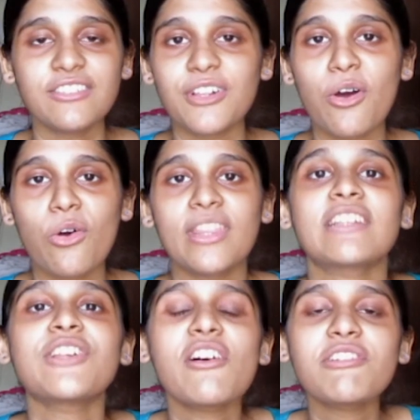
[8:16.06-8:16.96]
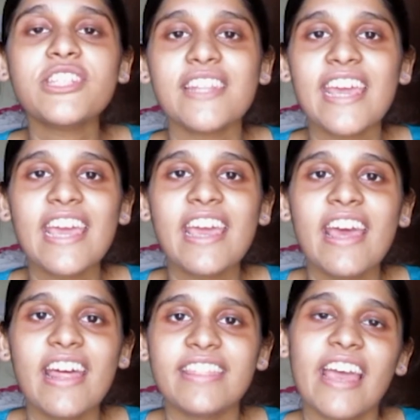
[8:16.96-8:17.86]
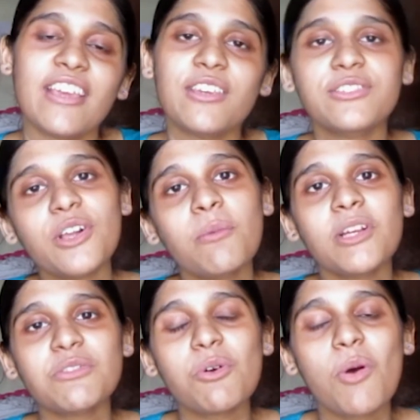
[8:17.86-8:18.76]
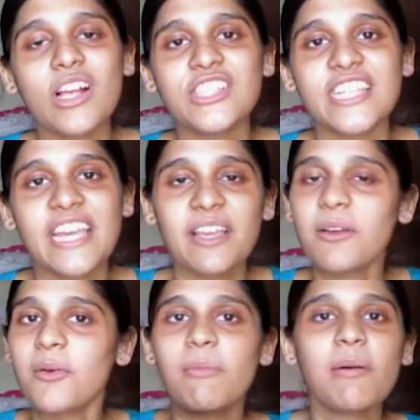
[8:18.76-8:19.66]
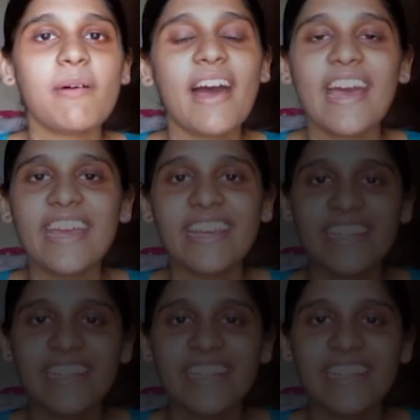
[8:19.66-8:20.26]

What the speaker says: So that's all for today. Thank you so much for watching. Bye bye.